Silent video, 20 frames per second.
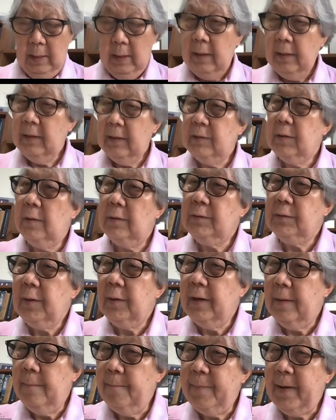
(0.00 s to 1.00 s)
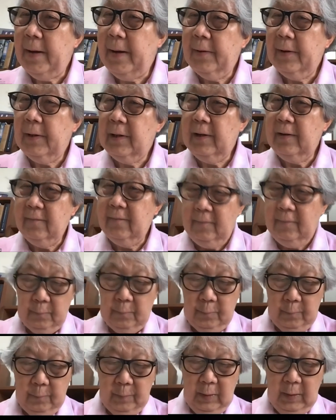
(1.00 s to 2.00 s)
It is also an imperative
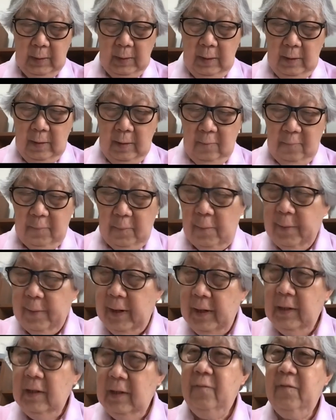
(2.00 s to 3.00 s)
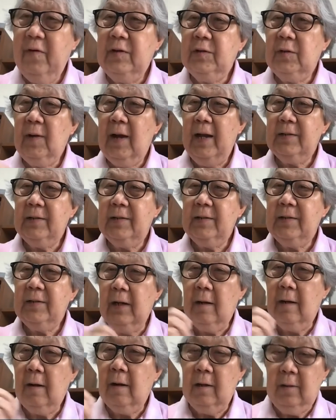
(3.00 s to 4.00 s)
for individual ASEAN
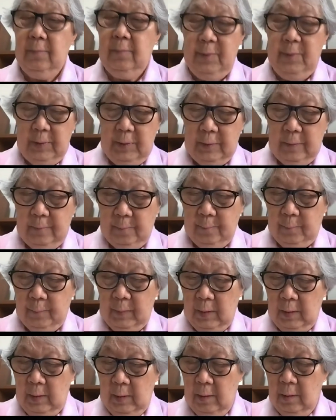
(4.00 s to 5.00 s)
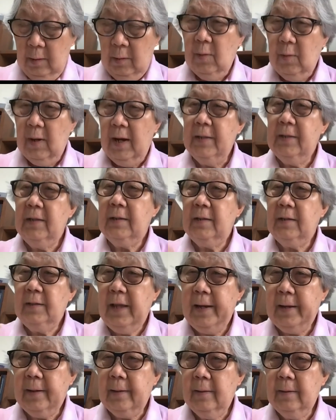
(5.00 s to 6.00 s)
economies to
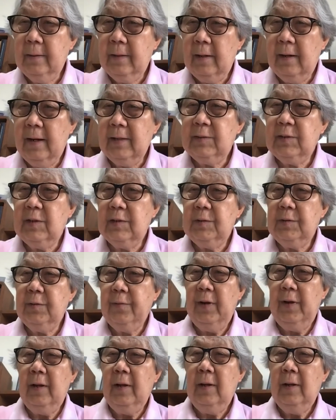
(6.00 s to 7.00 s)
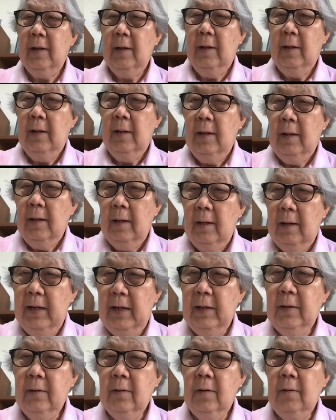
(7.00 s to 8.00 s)
undertake the necessary
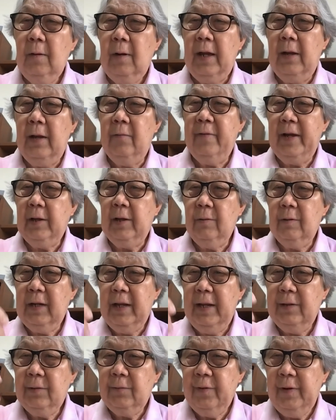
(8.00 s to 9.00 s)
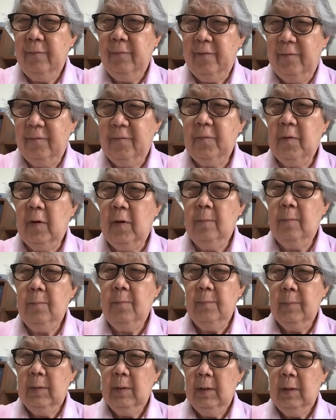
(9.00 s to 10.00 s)
legal and regulatory reform
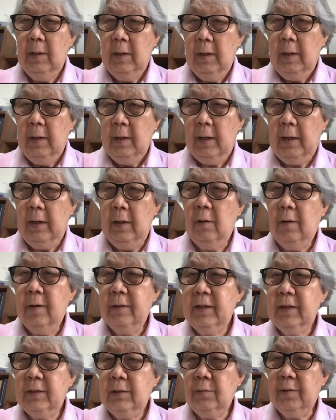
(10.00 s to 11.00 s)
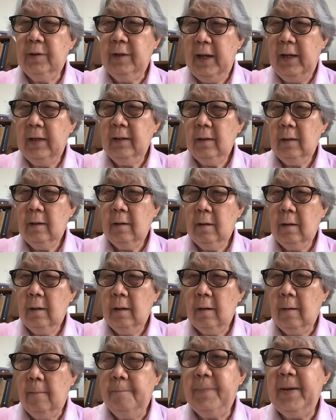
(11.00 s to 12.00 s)
in order to gain
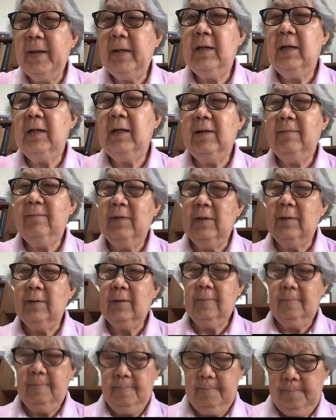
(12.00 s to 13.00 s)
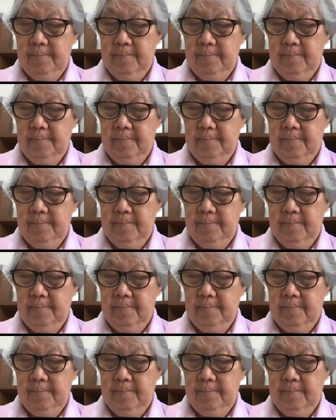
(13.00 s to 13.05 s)
competitiveness.